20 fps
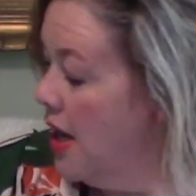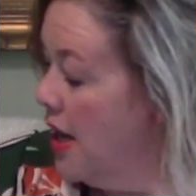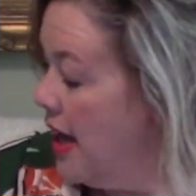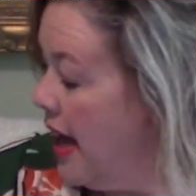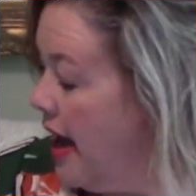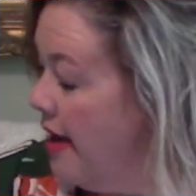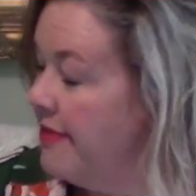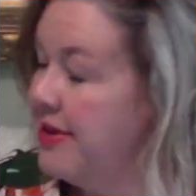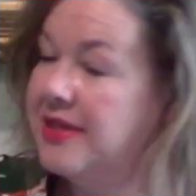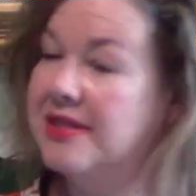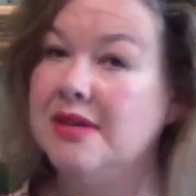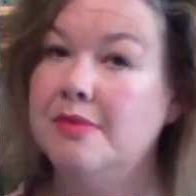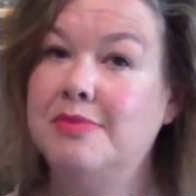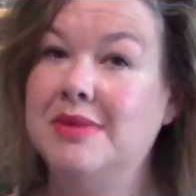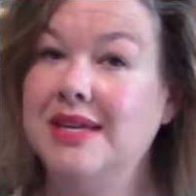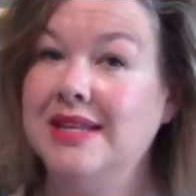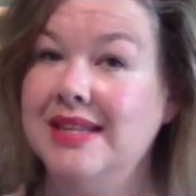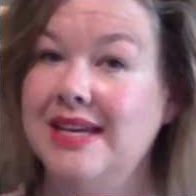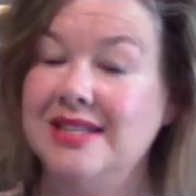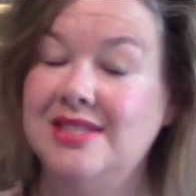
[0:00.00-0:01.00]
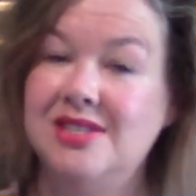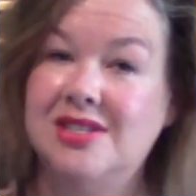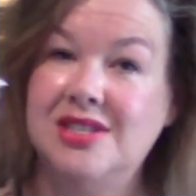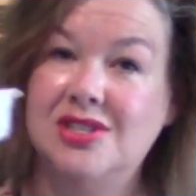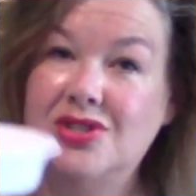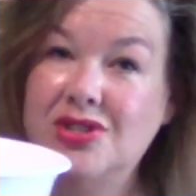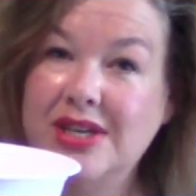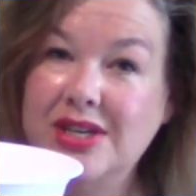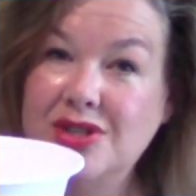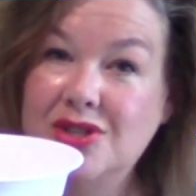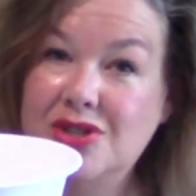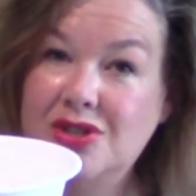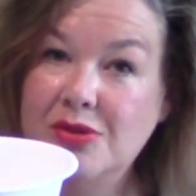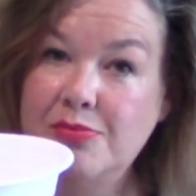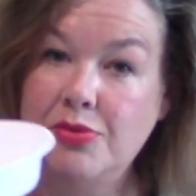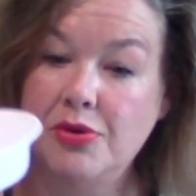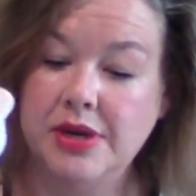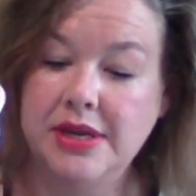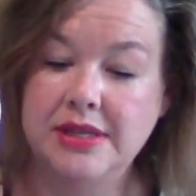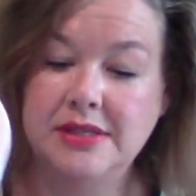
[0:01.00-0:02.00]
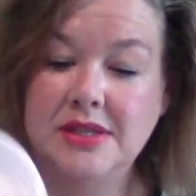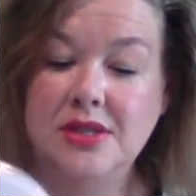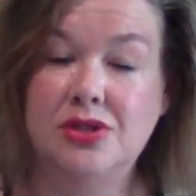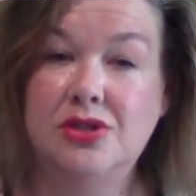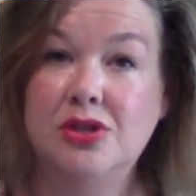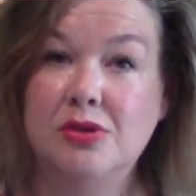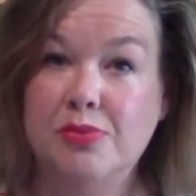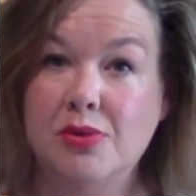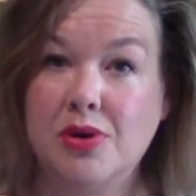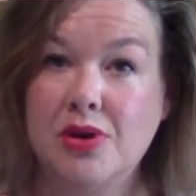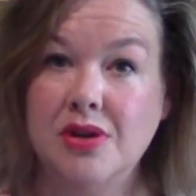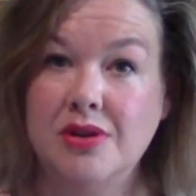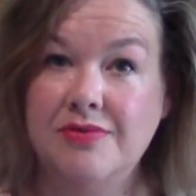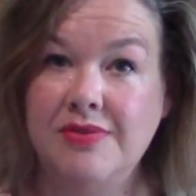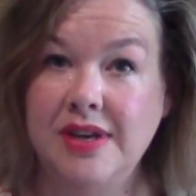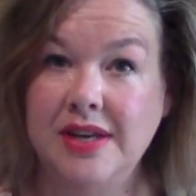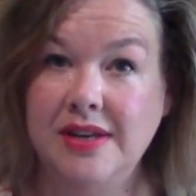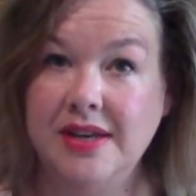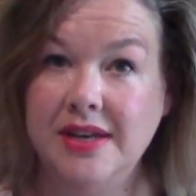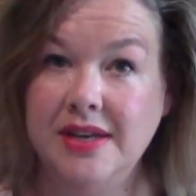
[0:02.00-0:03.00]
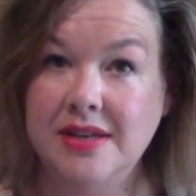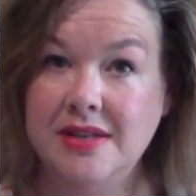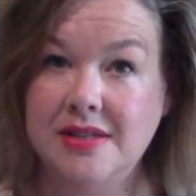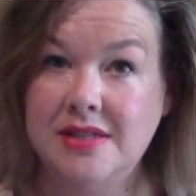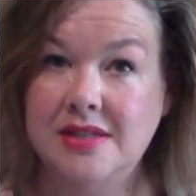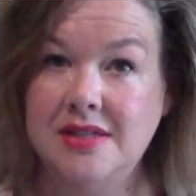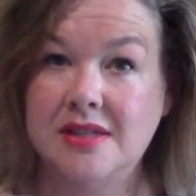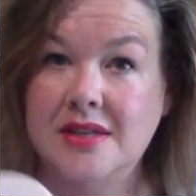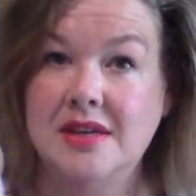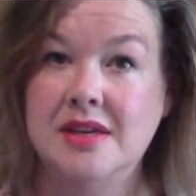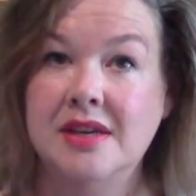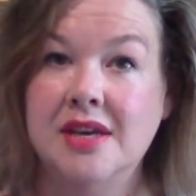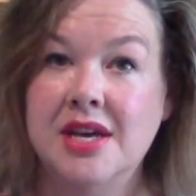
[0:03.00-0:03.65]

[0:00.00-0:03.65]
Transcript: having something that's just like super easy, super convenient,